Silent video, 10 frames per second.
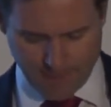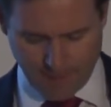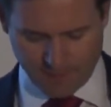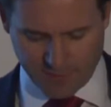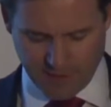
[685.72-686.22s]

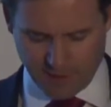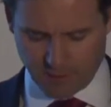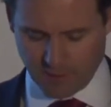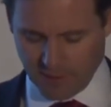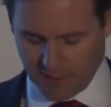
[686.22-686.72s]
up there
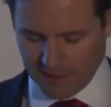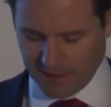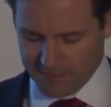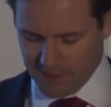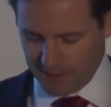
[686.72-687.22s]
it
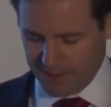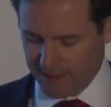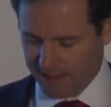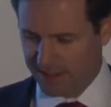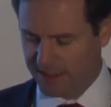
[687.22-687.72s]
gives you
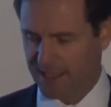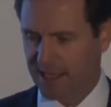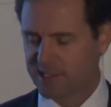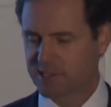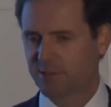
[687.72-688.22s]
an
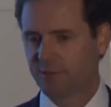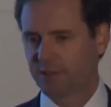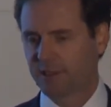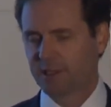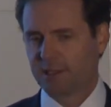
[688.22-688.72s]
indication,
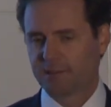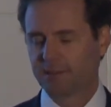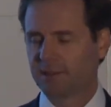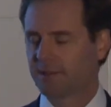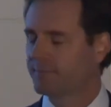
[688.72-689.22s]
or
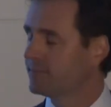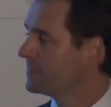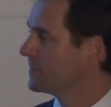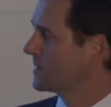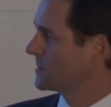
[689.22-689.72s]

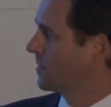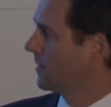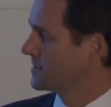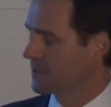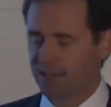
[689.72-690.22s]
a
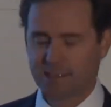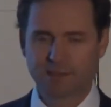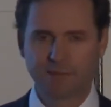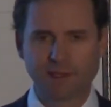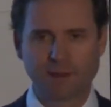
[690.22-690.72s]
size at
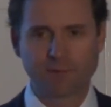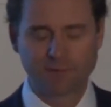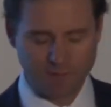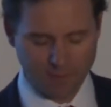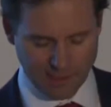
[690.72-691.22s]
least, of the number of
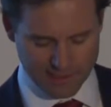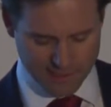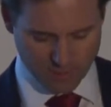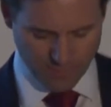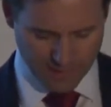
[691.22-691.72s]
complaints
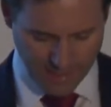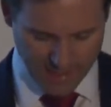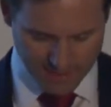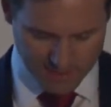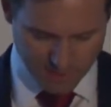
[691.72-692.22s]
that we
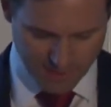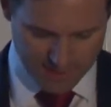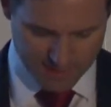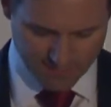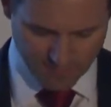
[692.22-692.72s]
get. In
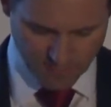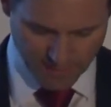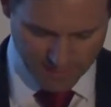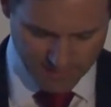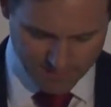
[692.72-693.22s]

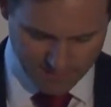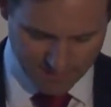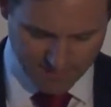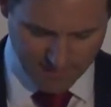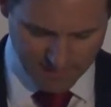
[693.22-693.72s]

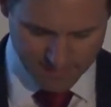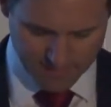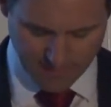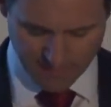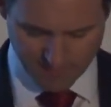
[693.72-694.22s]

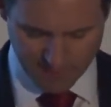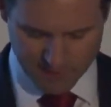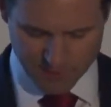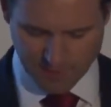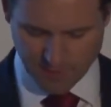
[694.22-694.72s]
2014-15
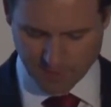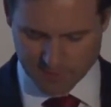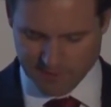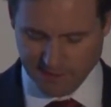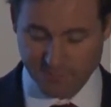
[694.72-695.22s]
financial year, we
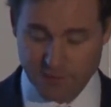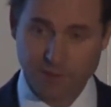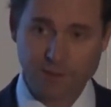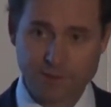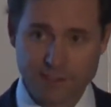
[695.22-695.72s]
received
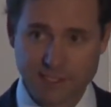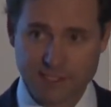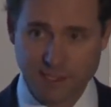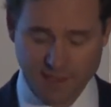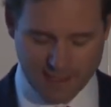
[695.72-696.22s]

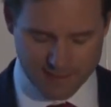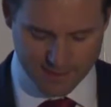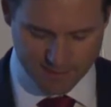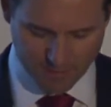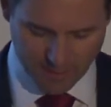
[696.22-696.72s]

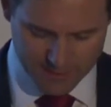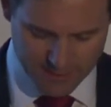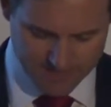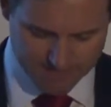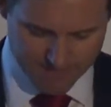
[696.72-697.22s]
260,000
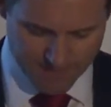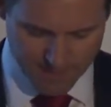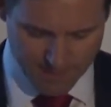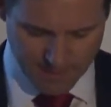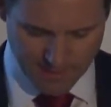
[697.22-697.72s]
complaints,
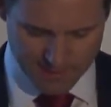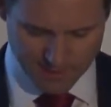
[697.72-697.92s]
and